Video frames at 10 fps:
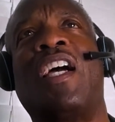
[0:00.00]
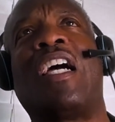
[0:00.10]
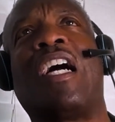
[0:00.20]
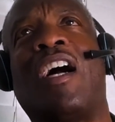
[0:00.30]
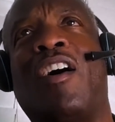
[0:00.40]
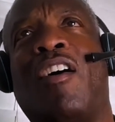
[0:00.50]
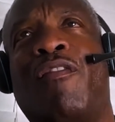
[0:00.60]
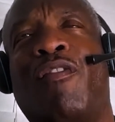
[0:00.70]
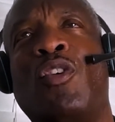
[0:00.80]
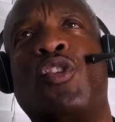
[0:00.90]
a
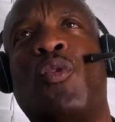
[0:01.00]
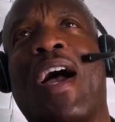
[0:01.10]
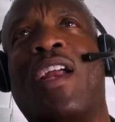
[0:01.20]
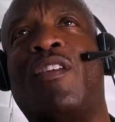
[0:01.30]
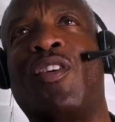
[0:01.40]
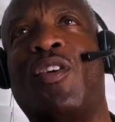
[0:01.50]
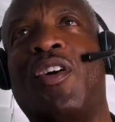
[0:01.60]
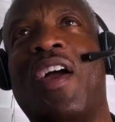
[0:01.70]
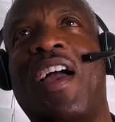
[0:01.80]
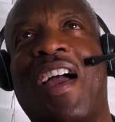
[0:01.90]
virtue out of
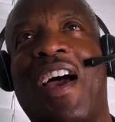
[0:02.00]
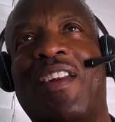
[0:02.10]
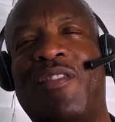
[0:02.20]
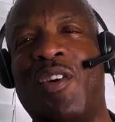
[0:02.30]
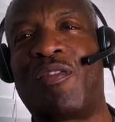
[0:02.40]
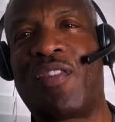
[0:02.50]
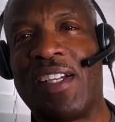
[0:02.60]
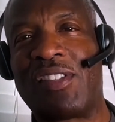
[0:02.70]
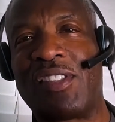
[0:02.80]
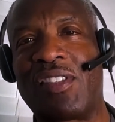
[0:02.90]
your
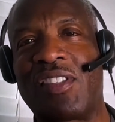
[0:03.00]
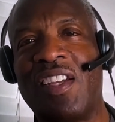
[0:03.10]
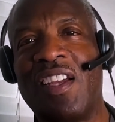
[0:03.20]
vices.